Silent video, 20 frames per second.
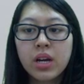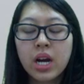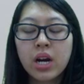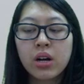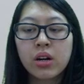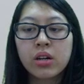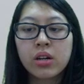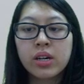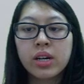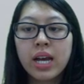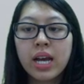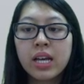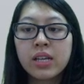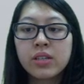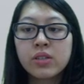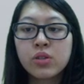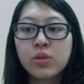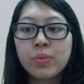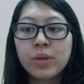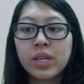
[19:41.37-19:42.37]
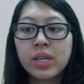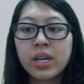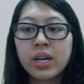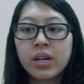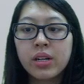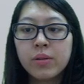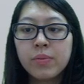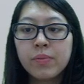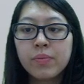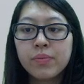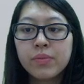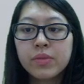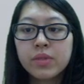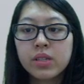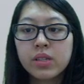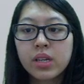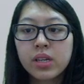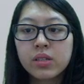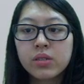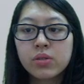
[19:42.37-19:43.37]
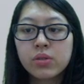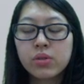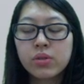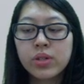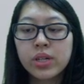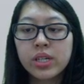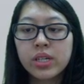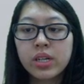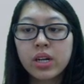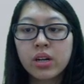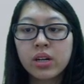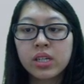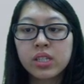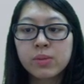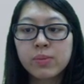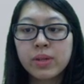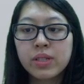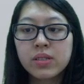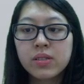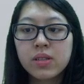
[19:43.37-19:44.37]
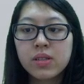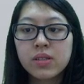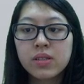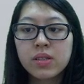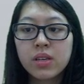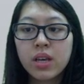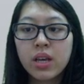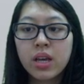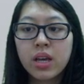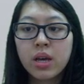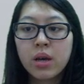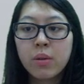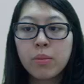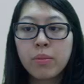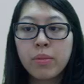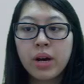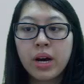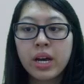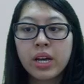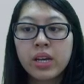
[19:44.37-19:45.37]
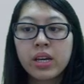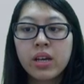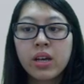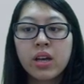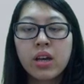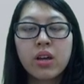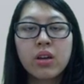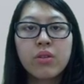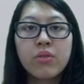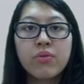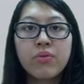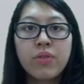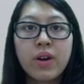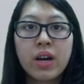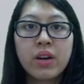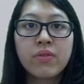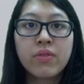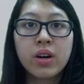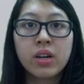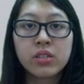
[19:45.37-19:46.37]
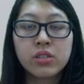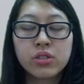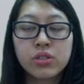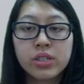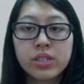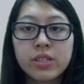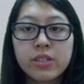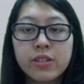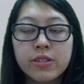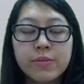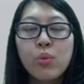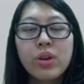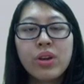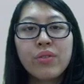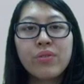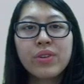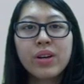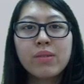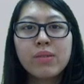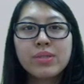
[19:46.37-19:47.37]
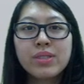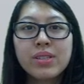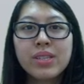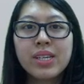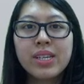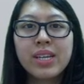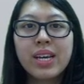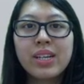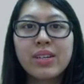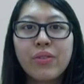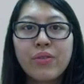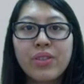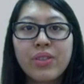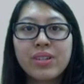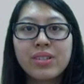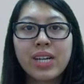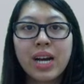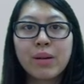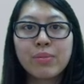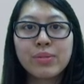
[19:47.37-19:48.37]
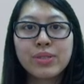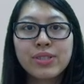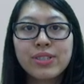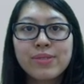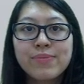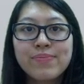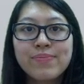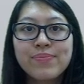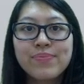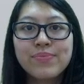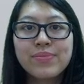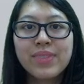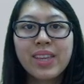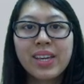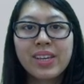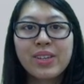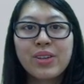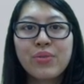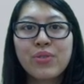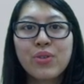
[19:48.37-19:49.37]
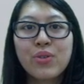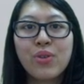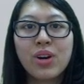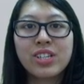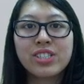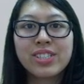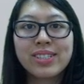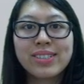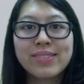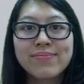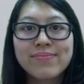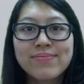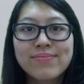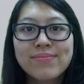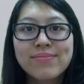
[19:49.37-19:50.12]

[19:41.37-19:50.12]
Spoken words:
our SOPL, okay, so credit our expenses by 500. We have come to the end of the chapter. Thank you for watching.